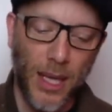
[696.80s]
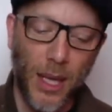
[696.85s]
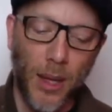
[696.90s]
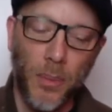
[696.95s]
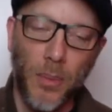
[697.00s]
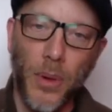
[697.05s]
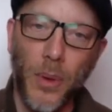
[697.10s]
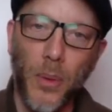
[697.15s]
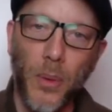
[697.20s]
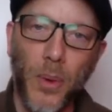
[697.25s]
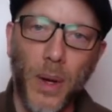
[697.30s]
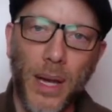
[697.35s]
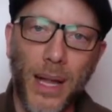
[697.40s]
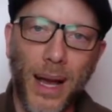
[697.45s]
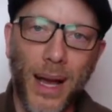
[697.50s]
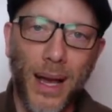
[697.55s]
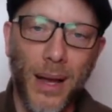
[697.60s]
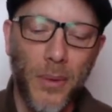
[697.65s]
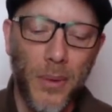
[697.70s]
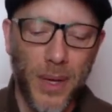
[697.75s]
But what
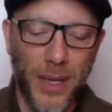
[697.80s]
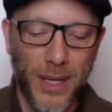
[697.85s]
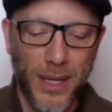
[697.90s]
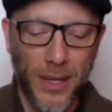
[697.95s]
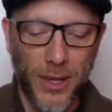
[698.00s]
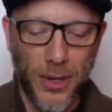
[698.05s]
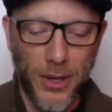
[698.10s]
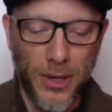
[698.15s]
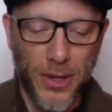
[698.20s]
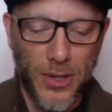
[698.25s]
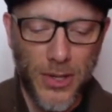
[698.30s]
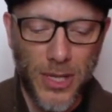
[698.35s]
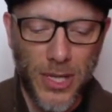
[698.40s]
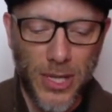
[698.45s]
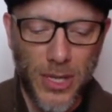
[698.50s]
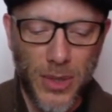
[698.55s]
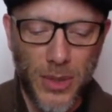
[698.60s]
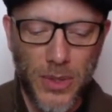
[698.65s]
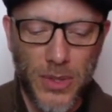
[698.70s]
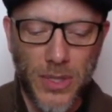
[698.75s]
I want to encourage you to
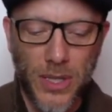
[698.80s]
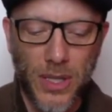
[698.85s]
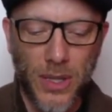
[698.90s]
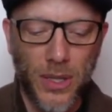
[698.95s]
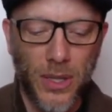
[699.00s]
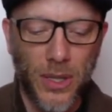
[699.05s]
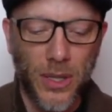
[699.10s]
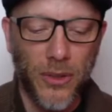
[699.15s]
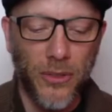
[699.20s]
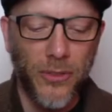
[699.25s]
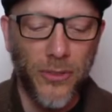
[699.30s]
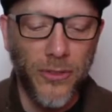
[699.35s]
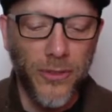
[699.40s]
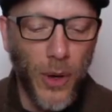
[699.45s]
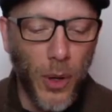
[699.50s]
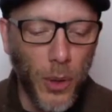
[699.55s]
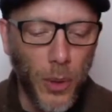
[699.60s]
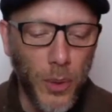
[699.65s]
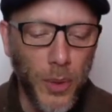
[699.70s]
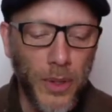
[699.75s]
do is to look
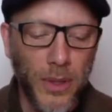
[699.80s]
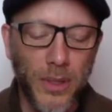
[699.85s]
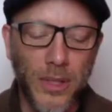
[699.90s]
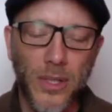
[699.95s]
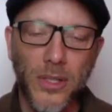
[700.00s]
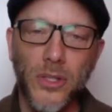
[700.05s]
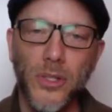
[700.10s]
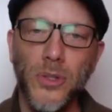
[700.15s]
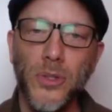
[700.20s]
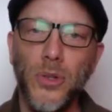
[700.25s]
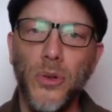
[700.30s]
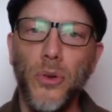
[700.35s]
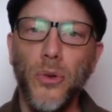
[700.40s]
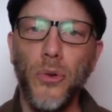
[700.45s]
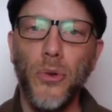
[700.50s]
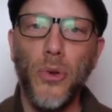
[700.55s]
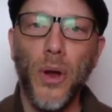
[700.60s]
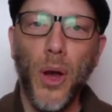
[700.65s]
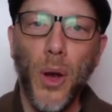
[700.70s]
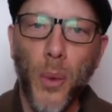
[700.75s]
forward to
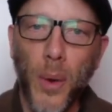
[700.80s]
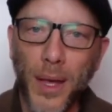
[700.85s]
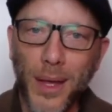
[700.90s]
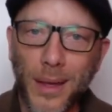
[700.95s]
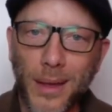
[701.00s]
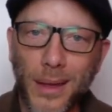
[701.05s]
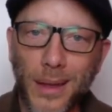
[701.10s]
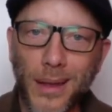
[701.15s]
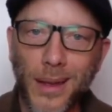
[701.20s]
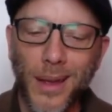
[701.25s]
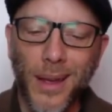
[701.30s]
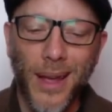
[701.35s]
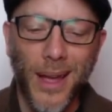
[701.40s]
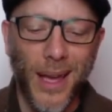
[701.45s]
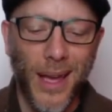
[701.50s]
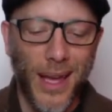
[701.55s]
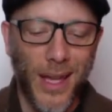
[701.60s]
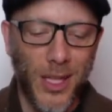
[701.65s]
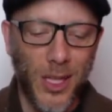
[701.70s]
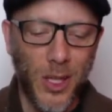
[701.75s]
growing
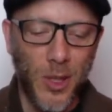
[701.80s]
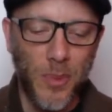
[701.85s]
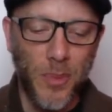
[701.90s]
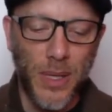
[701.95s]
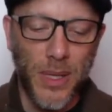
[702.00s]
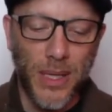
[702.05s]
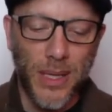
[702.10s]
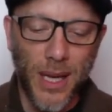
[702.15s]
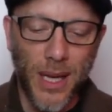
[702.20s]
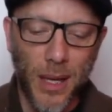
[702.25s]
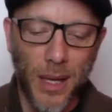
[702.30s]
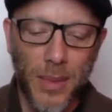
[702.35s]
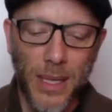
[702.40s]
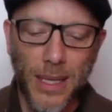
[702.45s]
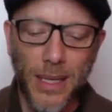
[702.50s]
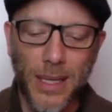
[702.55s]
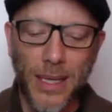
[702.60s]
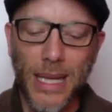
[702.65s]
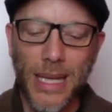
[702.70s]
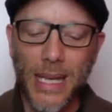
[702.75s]
and to
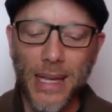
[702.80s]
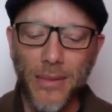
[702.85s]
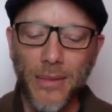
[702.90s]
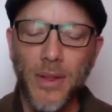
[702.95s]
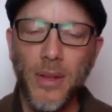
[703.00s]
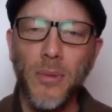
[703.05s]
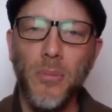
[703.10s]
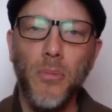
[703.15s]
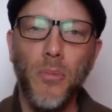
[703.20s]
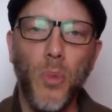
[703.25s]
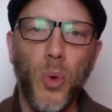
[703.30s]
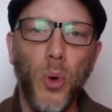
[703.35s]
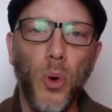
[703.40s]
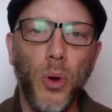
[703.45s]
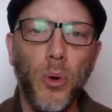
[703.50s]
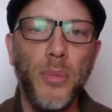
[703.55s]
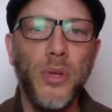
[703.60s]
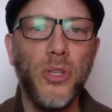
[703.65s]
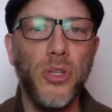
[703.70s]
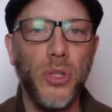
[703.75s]
becoming even
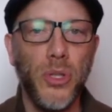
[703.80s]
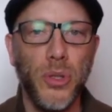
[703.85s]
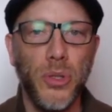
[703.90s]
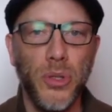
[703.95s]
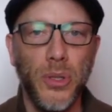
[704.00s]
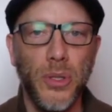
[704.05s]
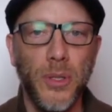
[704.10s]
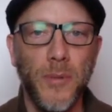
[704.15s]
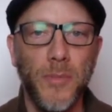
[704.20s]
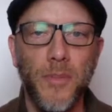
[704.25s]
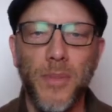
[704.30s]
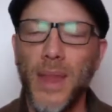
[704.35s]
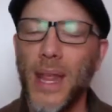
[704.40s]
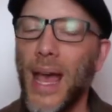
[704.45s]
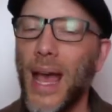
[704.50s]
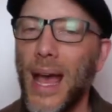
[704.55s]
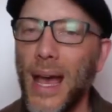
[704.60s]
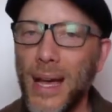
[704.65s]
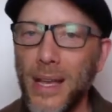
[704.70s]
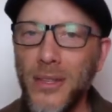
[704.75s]
more mature
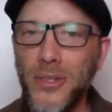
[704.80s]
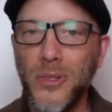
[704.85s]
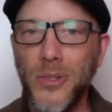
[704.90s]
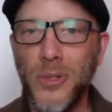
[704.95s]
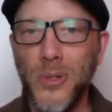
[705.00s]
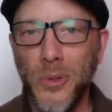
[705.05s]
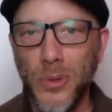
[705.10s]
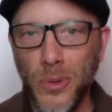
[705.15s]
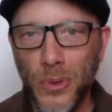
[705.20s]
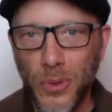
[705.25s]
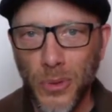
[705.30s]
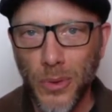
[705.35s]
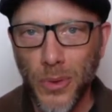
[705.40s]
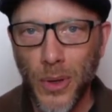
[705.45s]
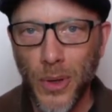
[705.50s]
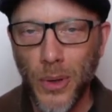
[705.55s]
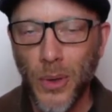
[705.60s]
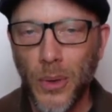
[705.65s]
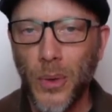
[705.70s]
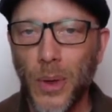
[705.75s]
as you
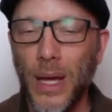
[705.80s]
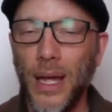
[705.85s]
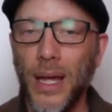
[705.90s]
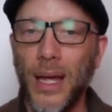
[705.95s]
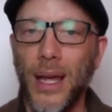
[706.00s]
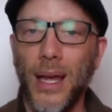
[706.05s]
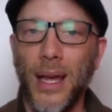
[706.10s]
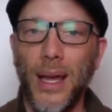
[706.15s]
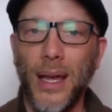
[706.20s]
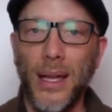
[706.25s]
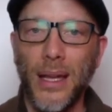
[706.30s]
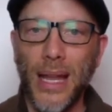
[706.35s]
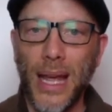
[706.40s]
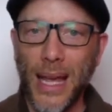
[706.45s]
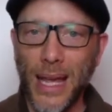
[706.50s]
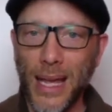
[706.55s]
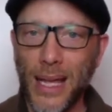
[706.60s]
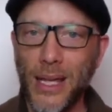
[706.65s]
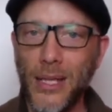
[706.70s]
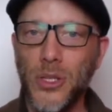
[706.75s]
grow and
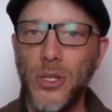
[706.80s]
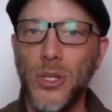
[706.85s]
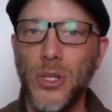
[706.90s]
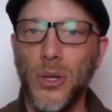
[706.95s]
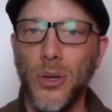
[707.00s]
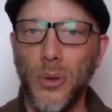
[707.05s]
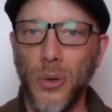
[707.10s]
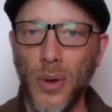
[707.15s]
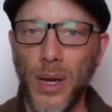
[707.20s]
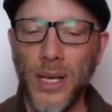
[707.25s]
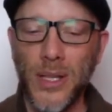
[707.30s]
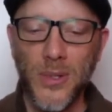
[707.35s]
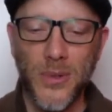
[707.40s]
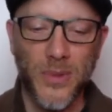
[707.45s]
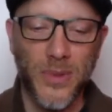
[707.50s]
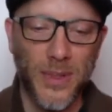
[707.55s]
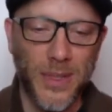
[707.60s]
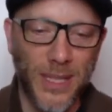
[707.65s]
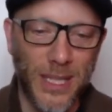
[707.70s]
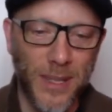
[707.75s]
age
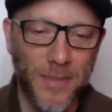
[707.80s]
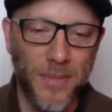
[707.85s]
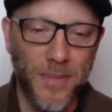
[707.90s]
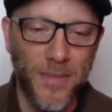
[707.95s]
gracefully.